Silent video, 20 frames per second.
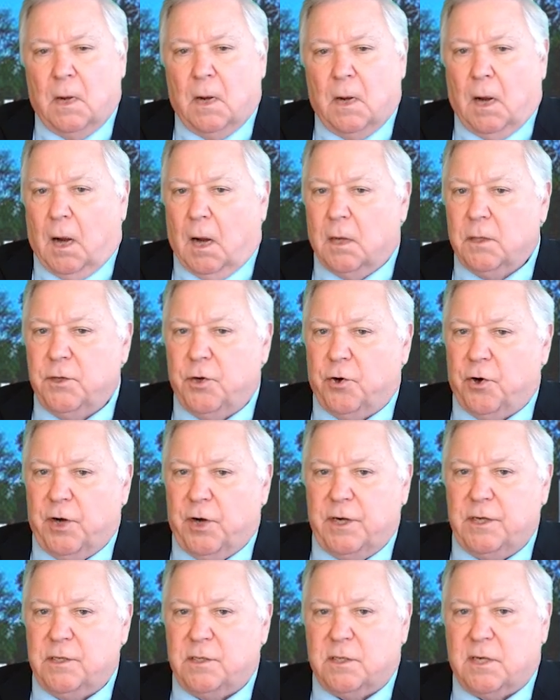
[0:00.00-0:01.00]
Under
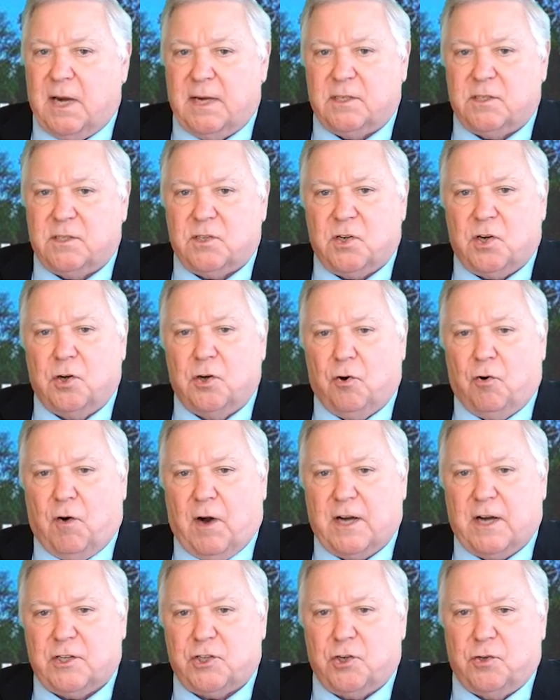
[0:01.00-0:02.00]
intense
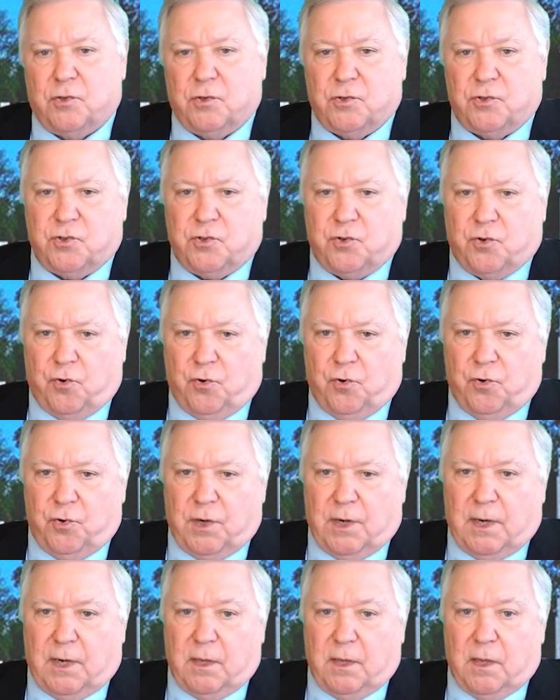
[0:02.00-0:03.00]
congressional
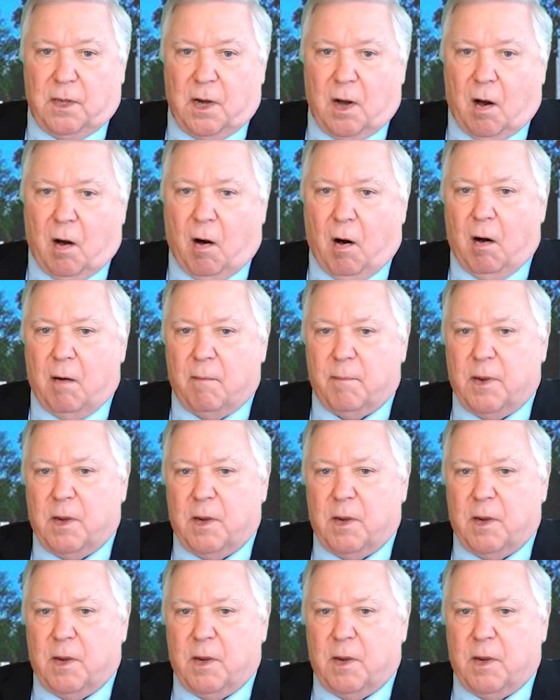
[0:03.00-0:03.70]
scrutiny, the Army